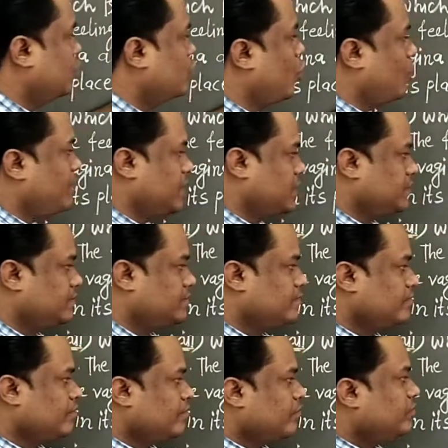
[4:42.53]
copper.
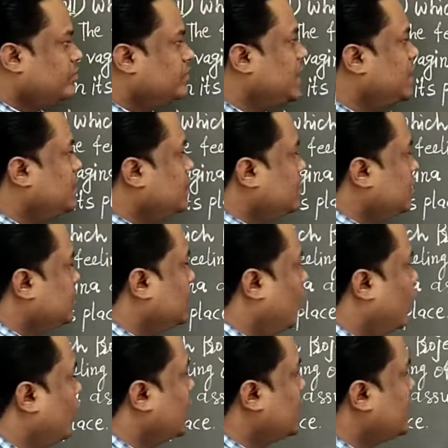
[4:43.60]
Then the
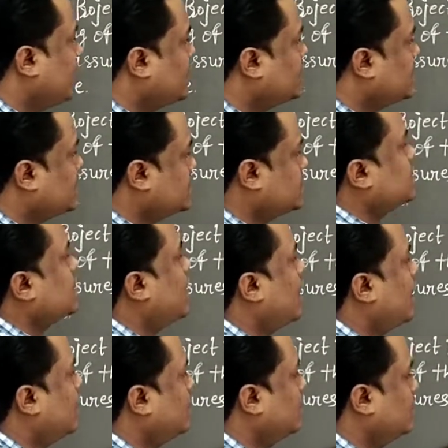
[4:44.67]
older devices
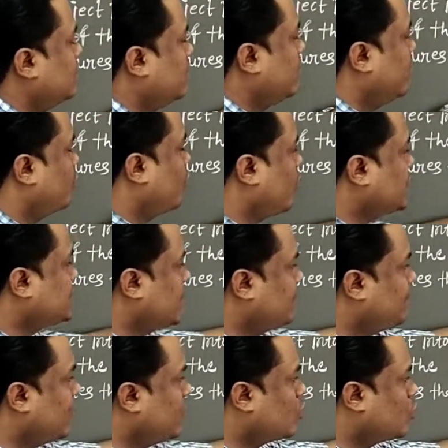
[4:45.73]
are, for
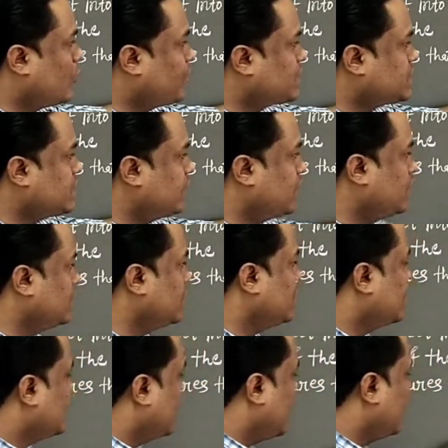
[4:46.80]
example, copper
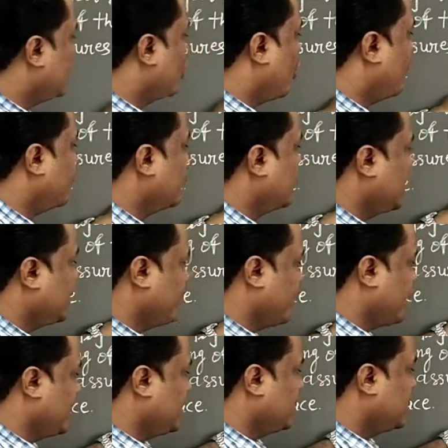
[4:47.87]
7 and copper
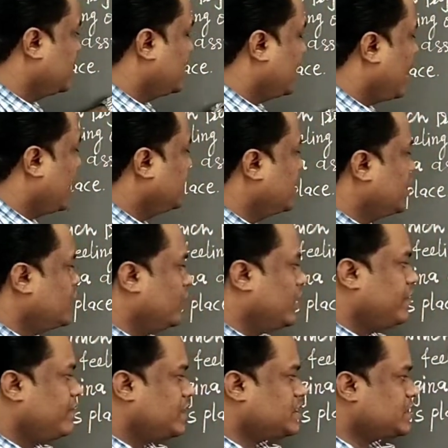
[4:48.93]
T20, and the newer
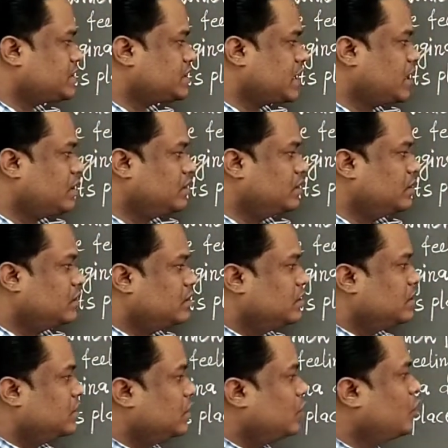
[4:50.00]
devices
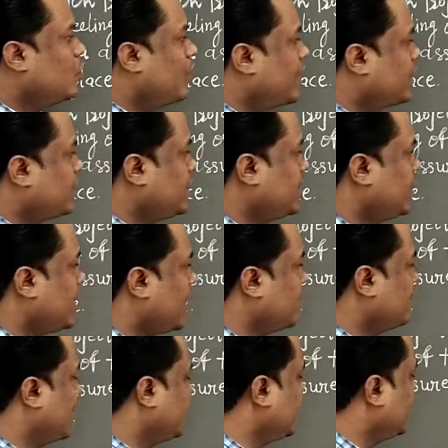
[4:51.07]
are Novartis and
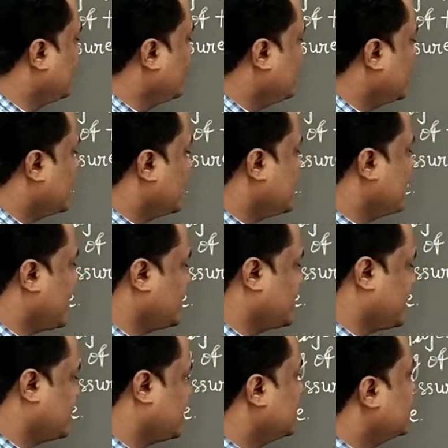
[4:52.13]
multi-load
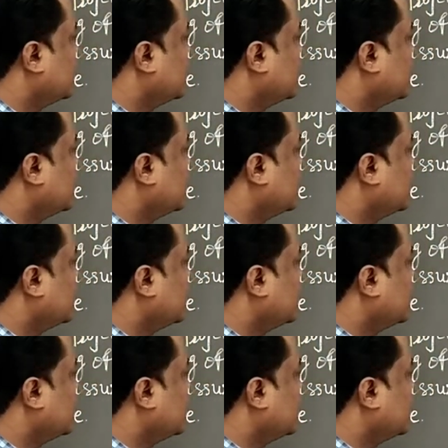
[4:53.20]
devices.